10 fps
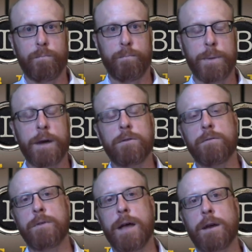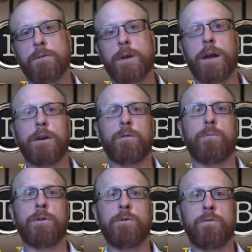because the VA decided to
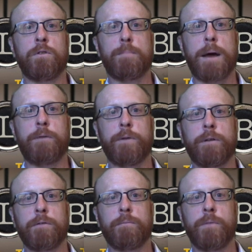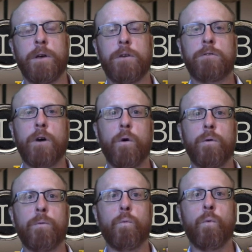reduce the benefits.
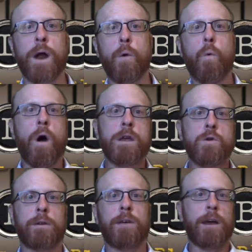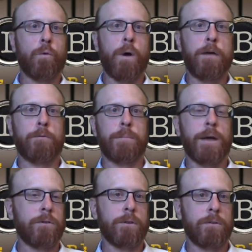So what I want you to take away from
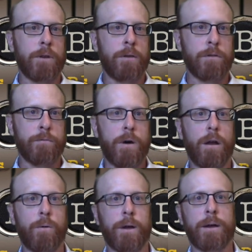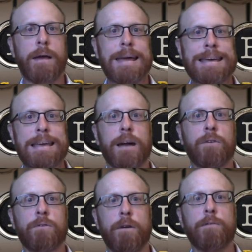this is the following. Get
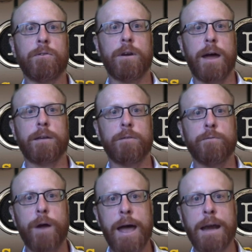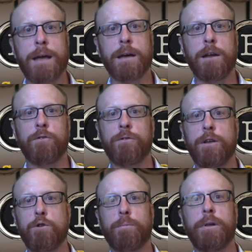service connected for any condition
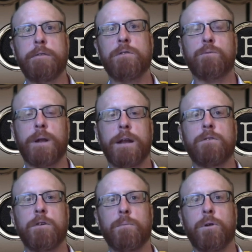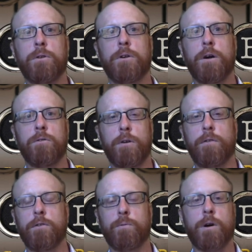that you believe is related to your military
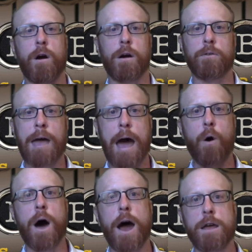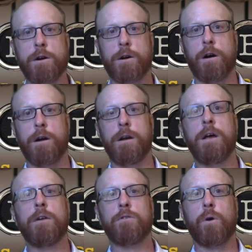service, regardless how high your current
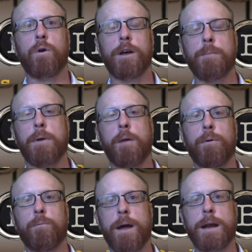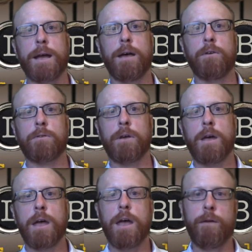total impairment rating is.
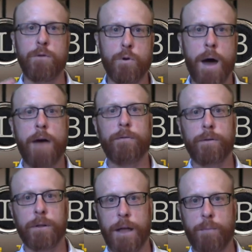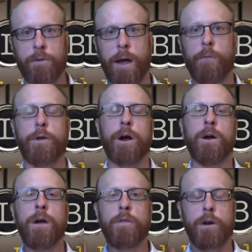If you have claims out
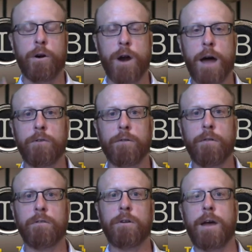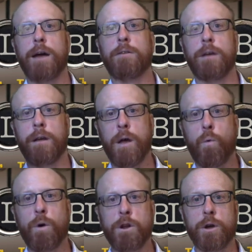there that are not service connected,
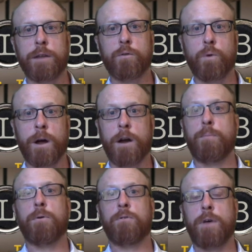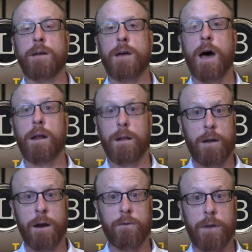when you get to 100%
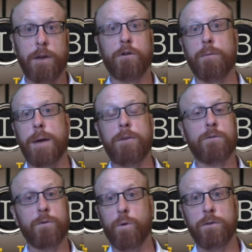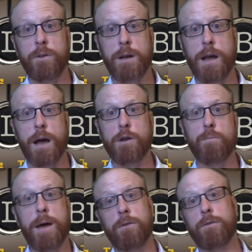on a scheduler basis or a TDIU
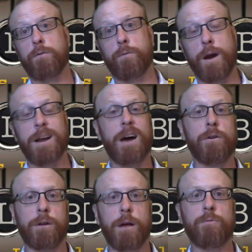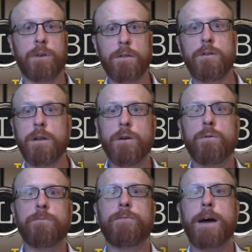basis for any other claims, continue
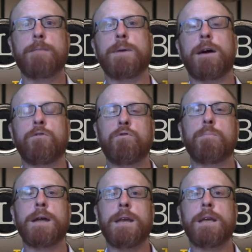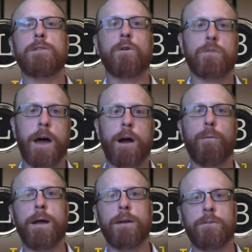the fight because you may need those higher
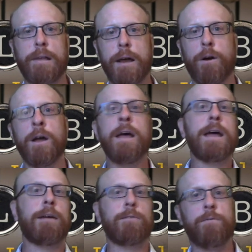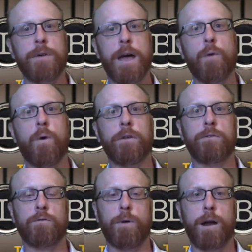ratings later if the VA wants
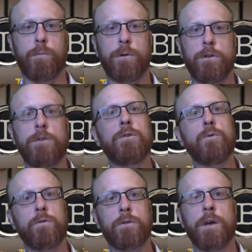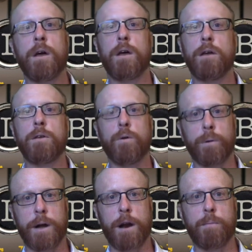to try to reduce
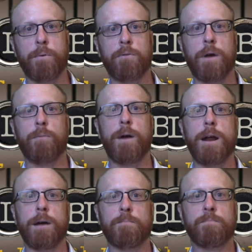your 100% rating.